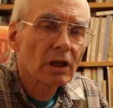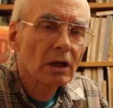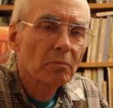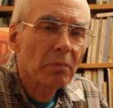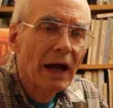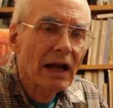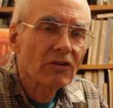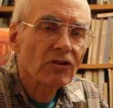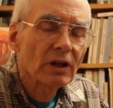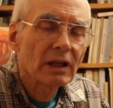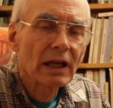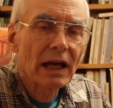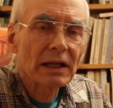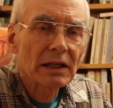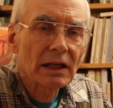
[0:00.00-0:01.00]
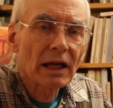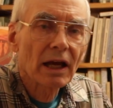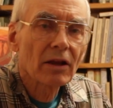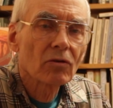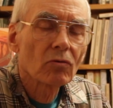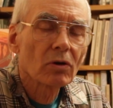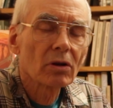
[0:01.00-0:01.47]
patching that
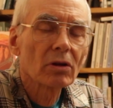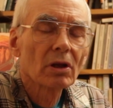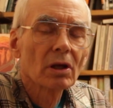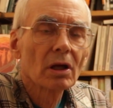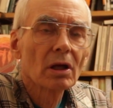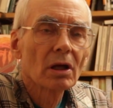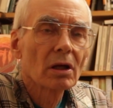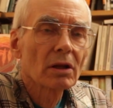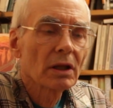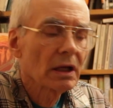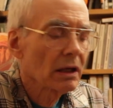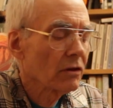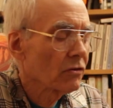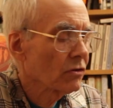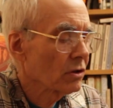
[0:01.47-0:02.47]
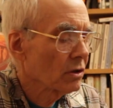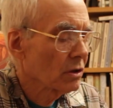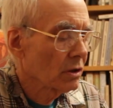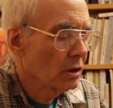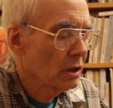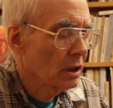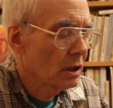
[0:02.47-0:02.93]
together with things
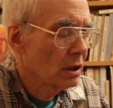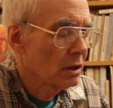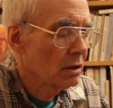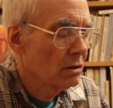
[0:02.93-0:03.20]
that